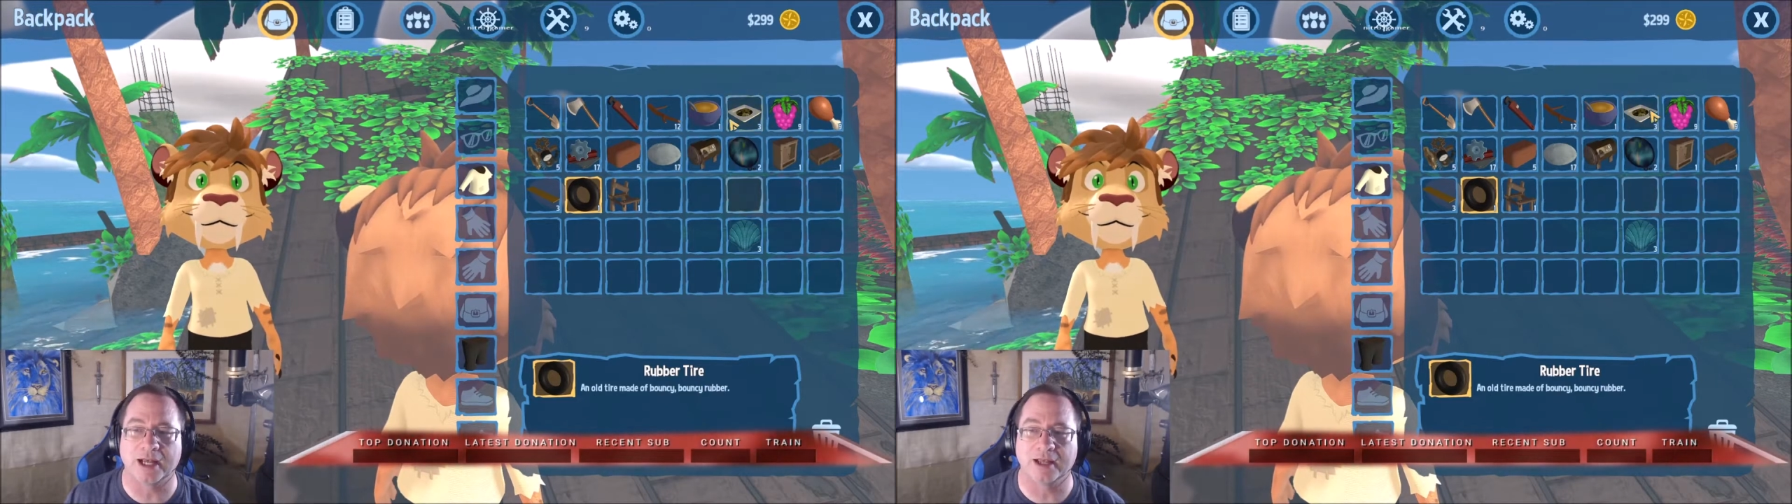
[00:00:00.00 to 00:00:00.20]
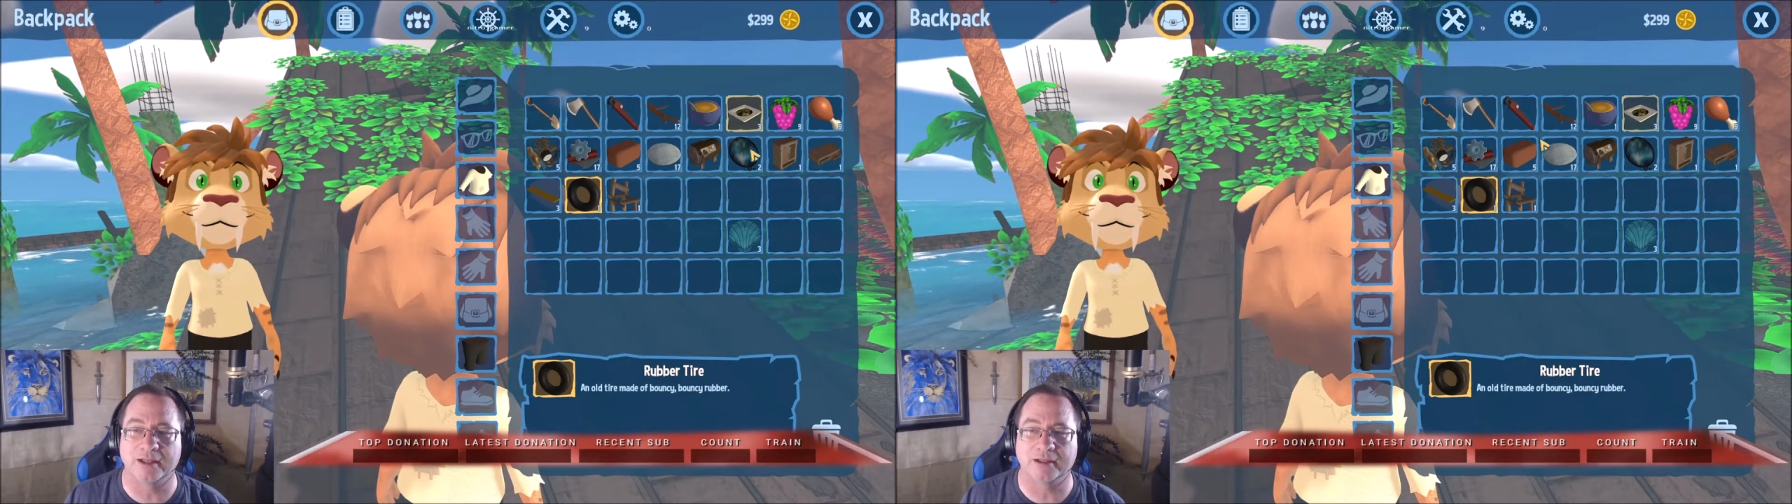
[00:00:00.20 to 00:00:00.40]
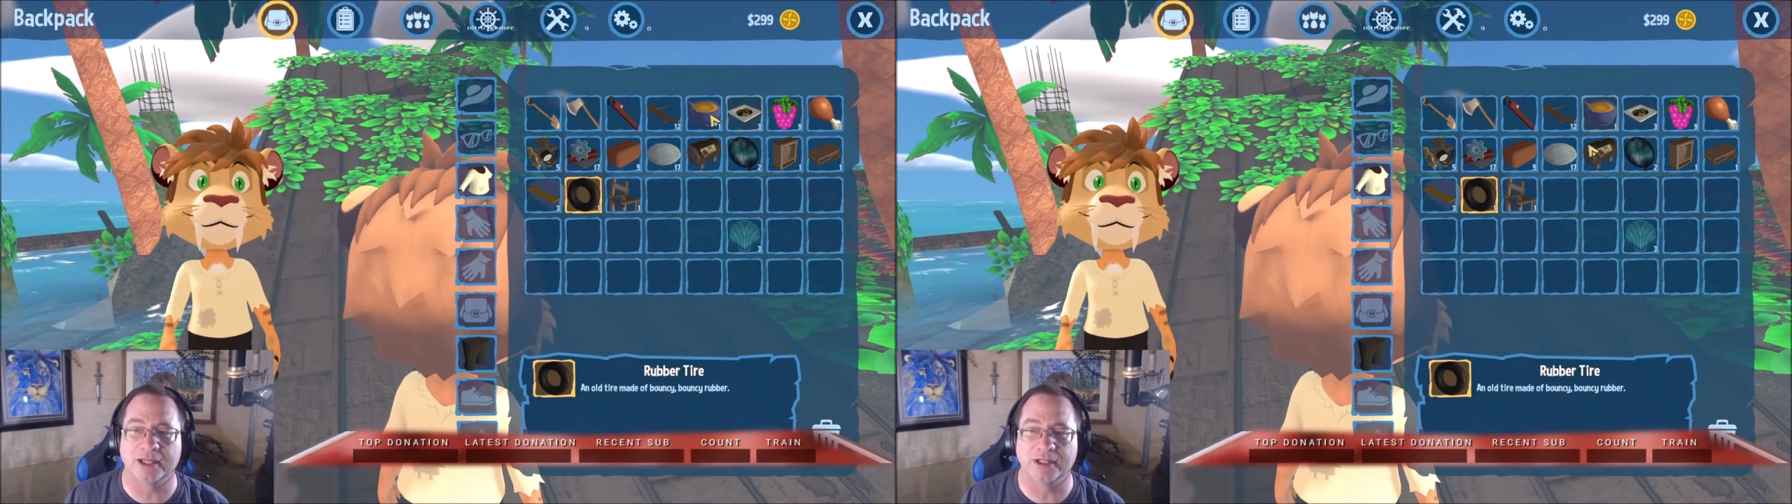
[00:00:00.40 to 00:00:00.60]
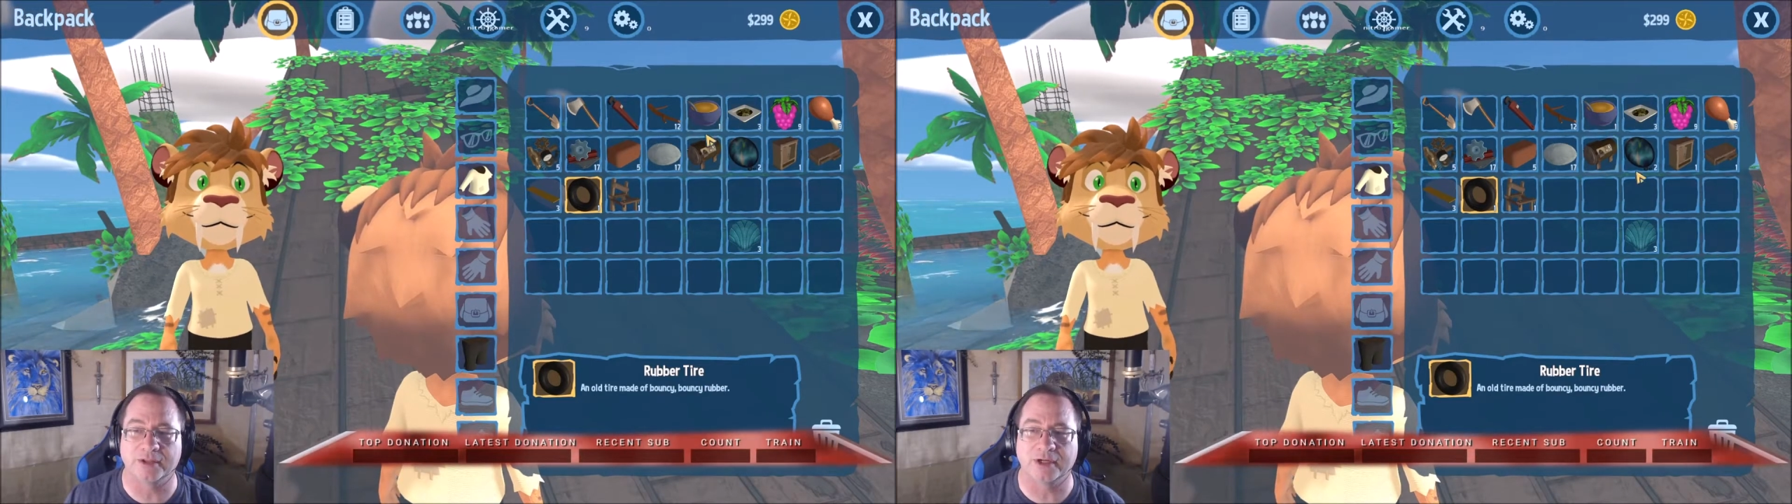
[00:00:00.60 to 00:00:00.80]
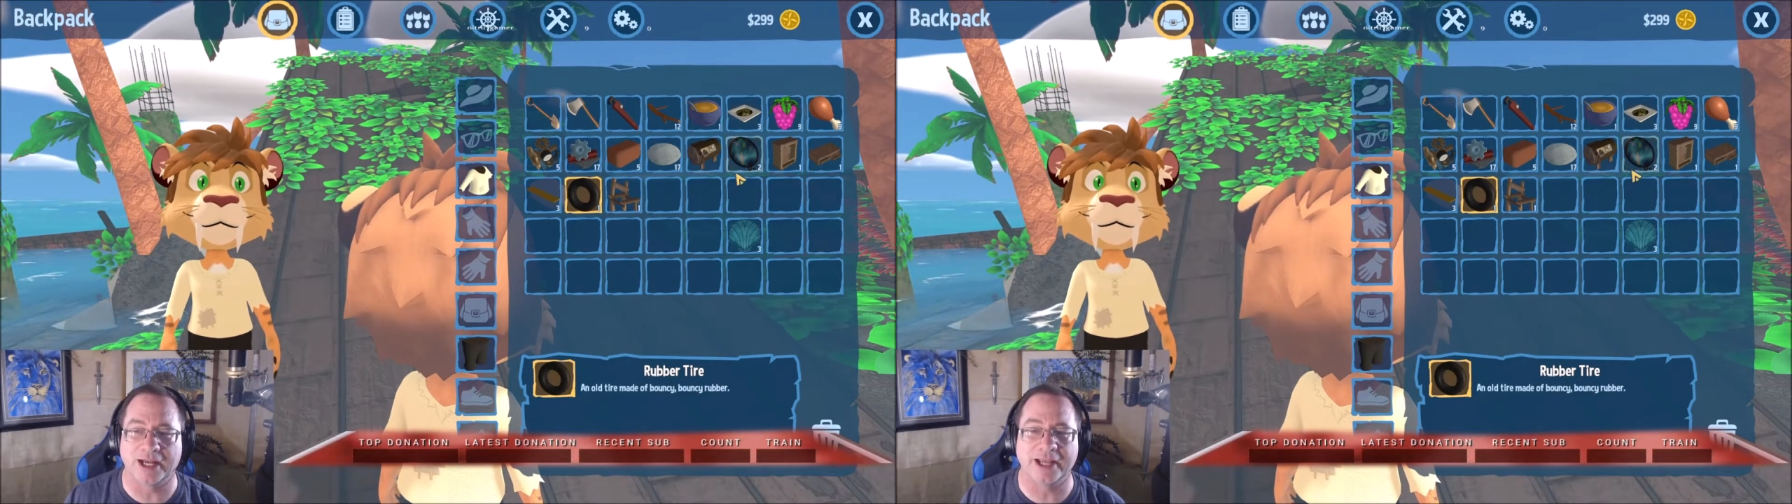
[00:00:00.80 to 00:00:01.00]
uh,
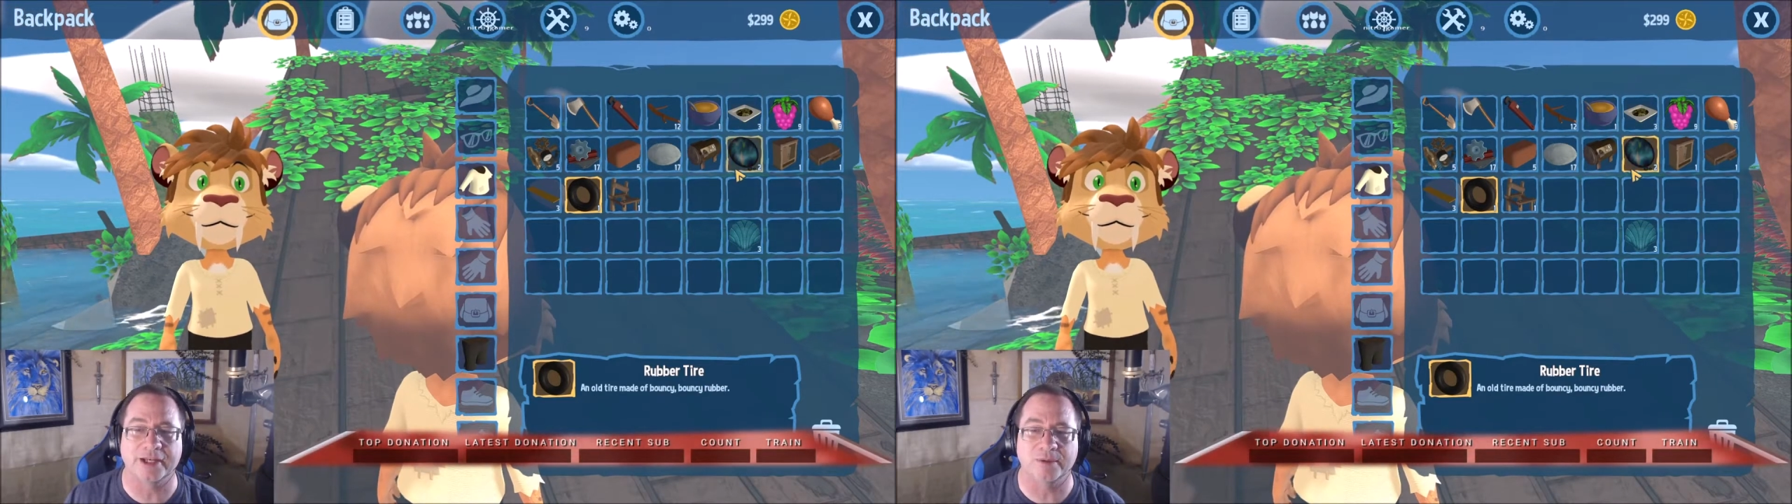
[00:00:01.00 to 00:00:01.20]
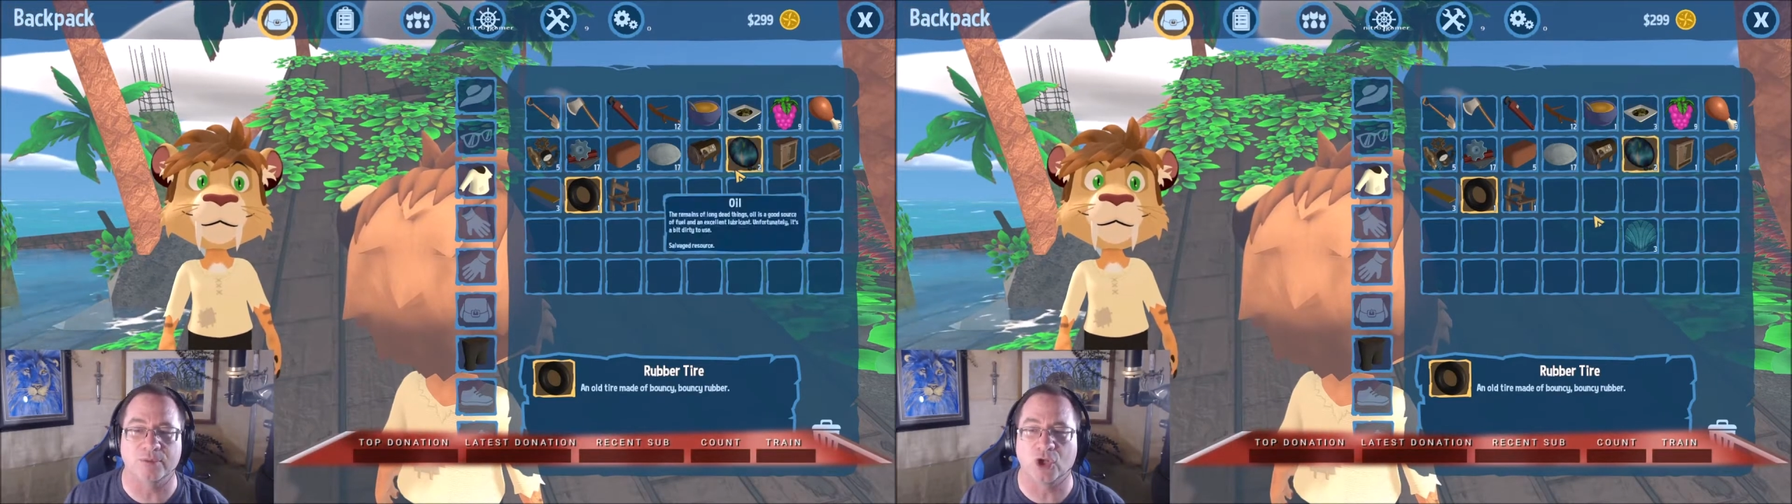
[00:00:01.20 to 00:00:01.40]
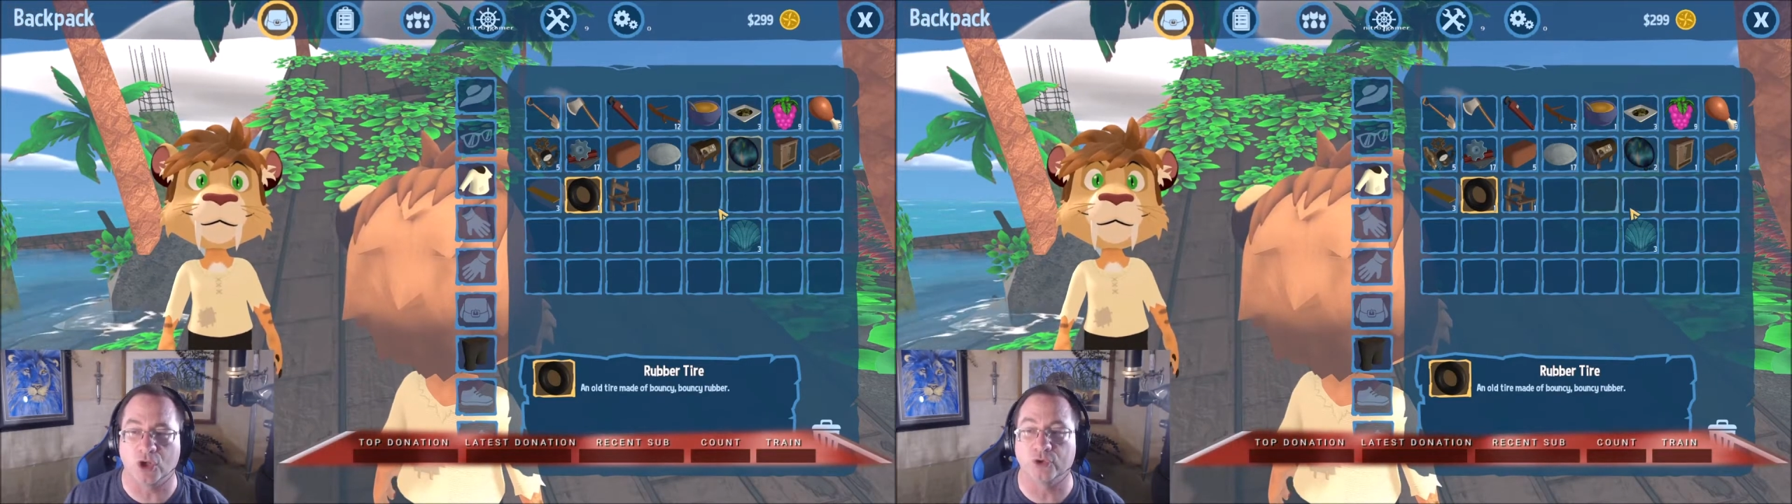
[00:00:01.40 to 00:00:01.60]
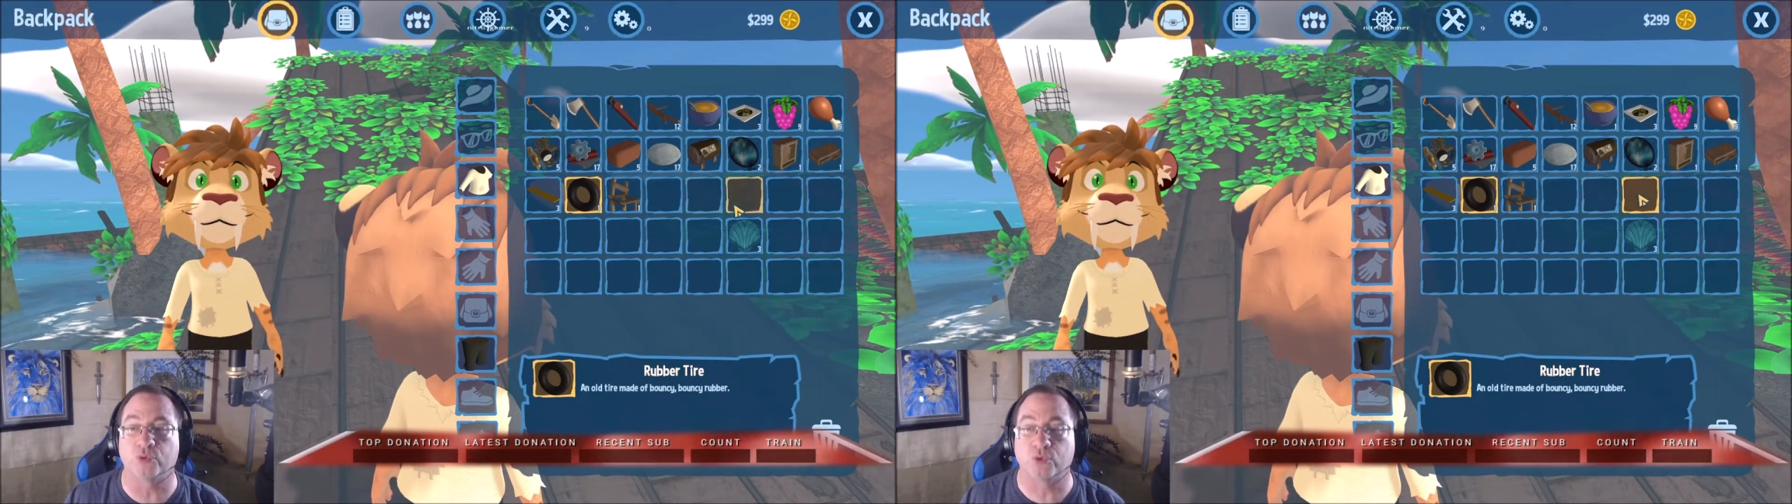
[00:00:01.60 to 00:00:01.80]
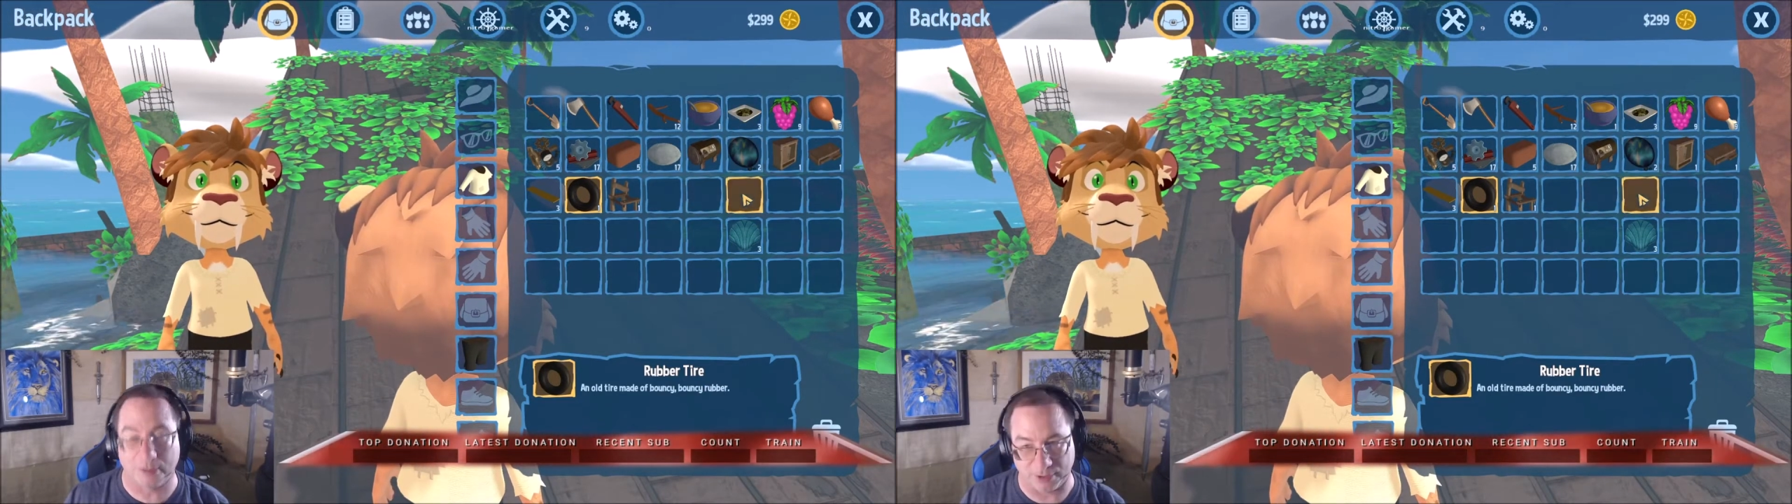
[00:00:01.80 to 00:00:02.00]
another item called
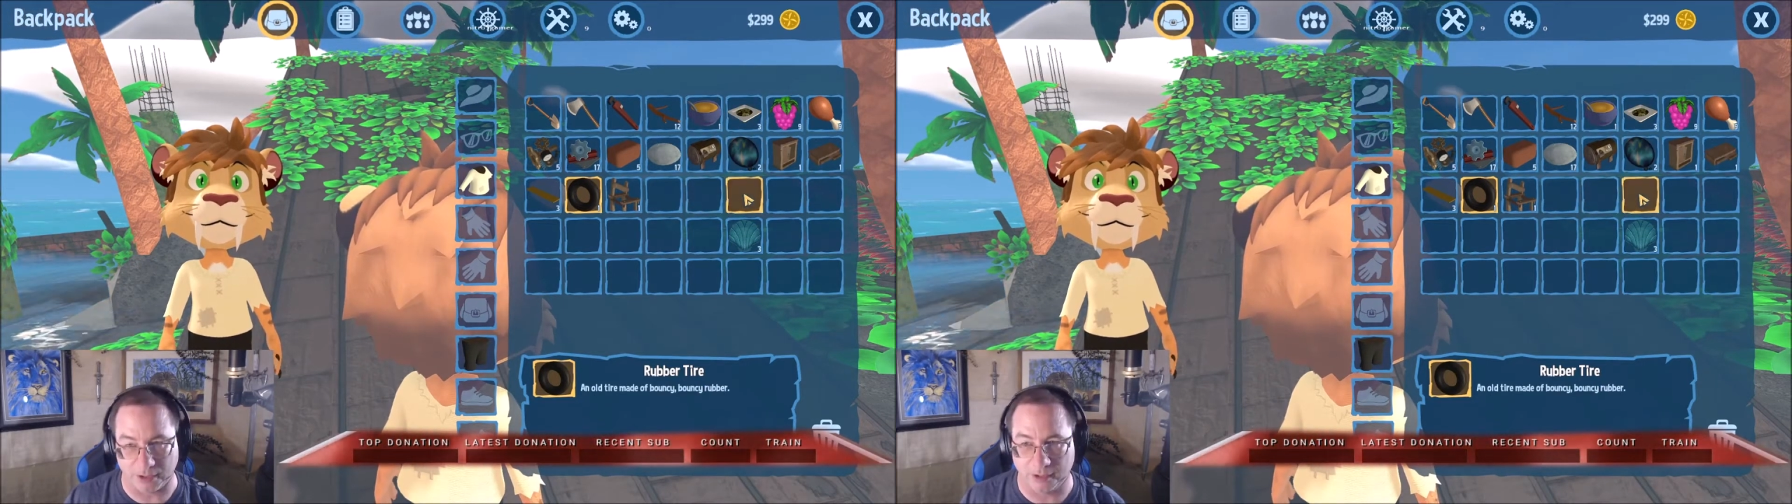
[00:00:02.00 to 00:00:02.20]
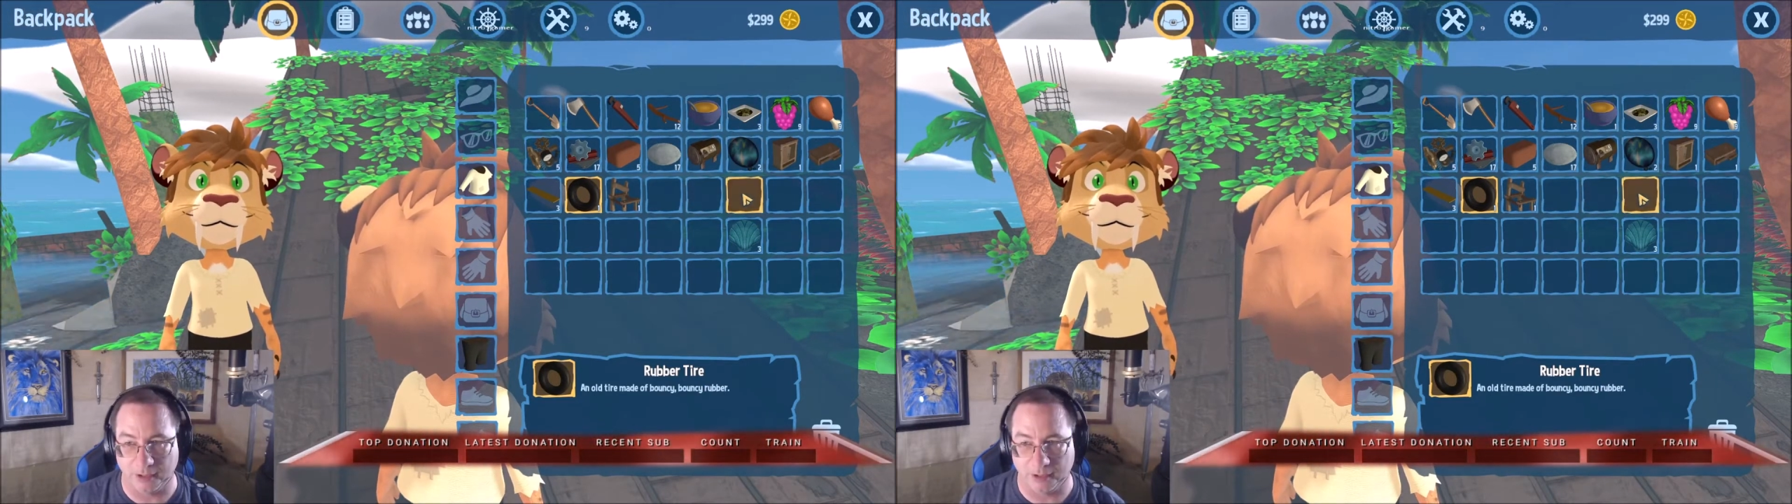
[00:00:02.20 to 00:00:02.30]
rubber